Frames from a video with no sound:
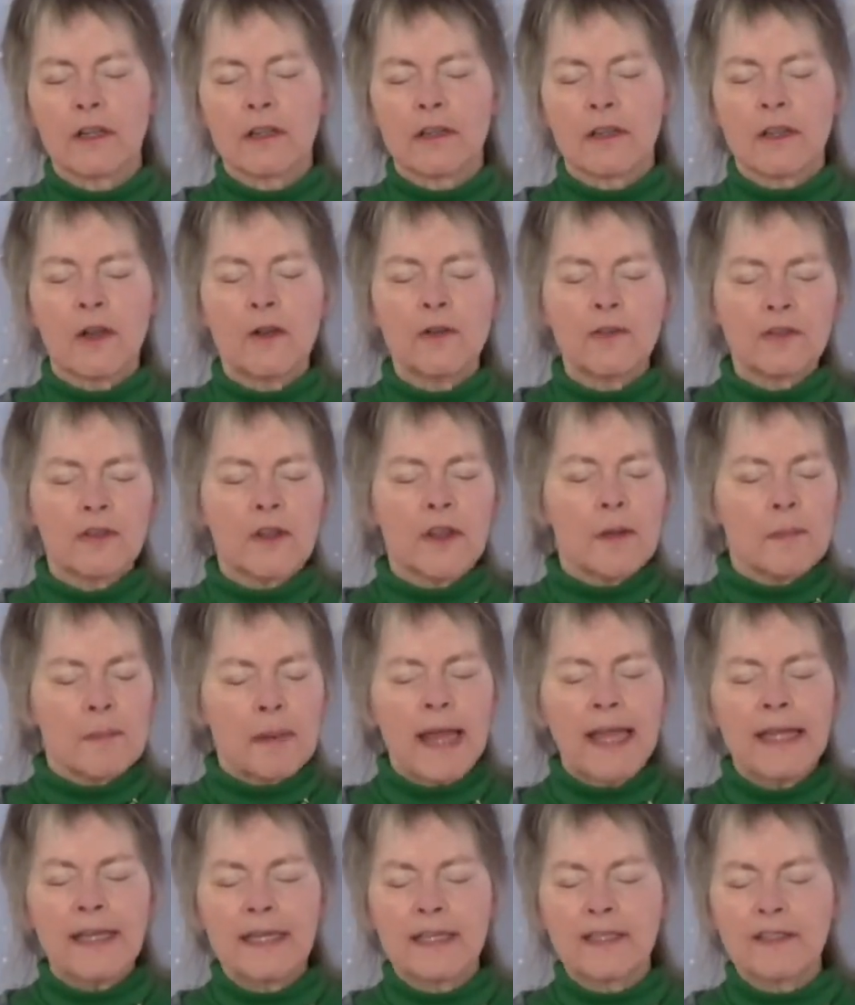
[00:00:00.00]
those
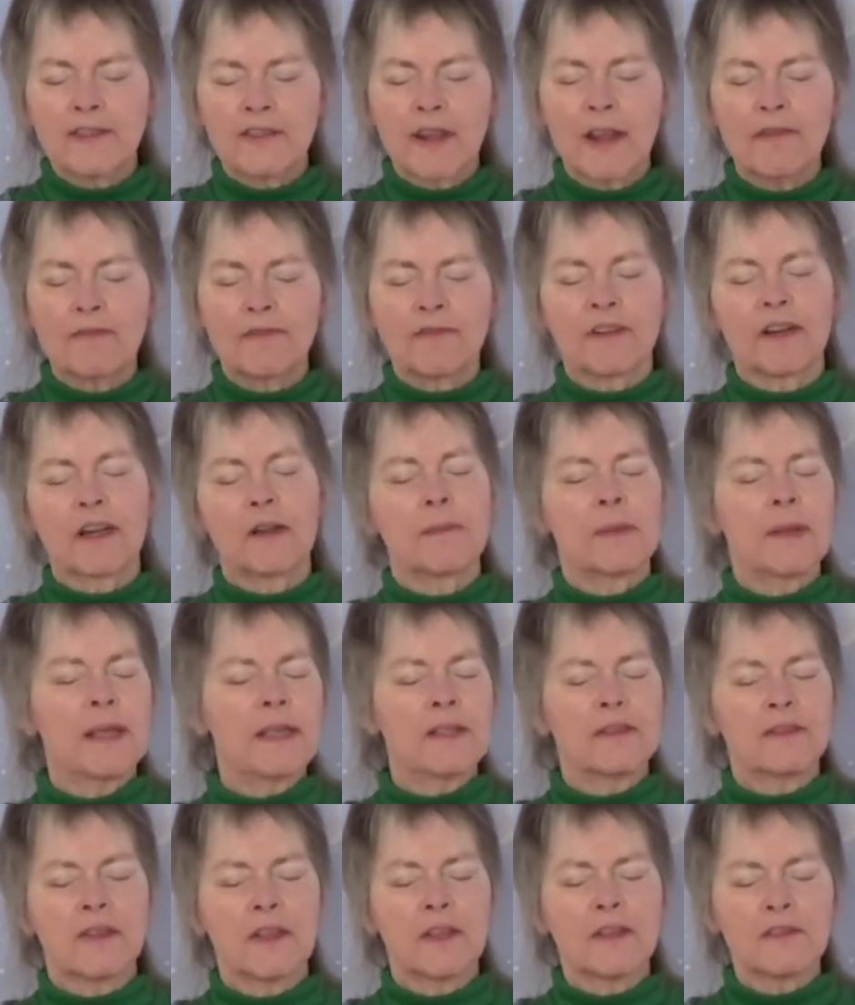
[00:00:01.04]
pain and suffering
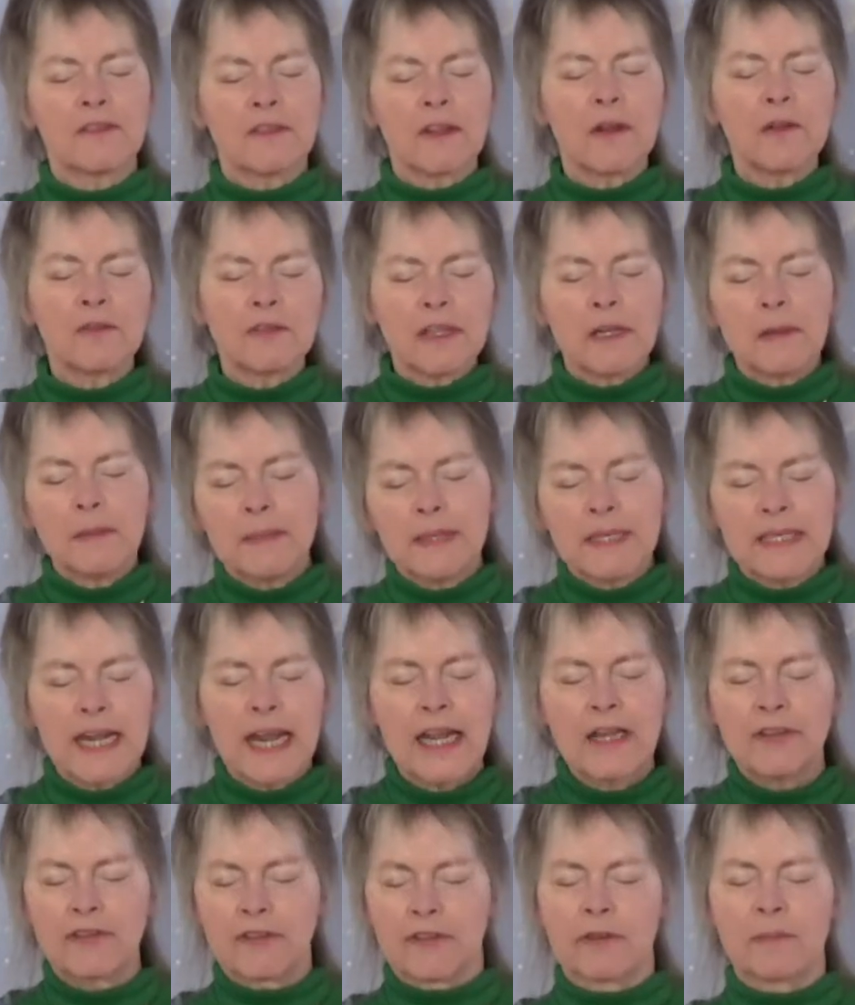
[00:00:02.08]
pieces, those
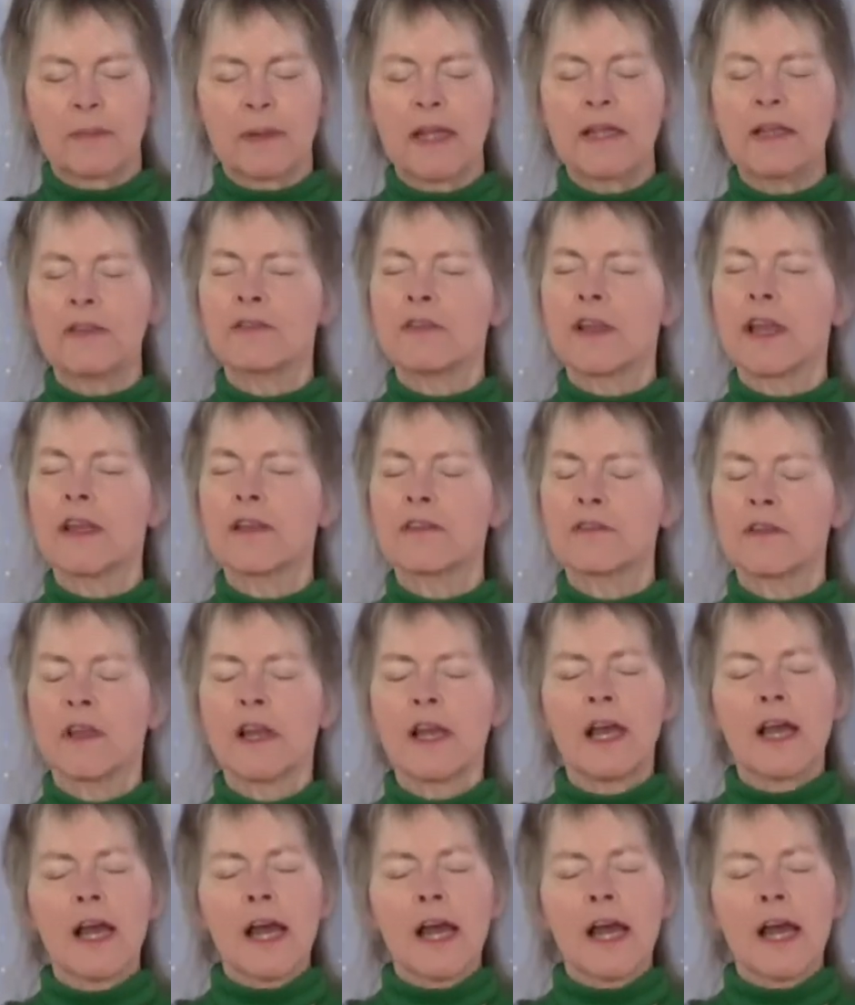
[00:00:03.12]
limitation pieces,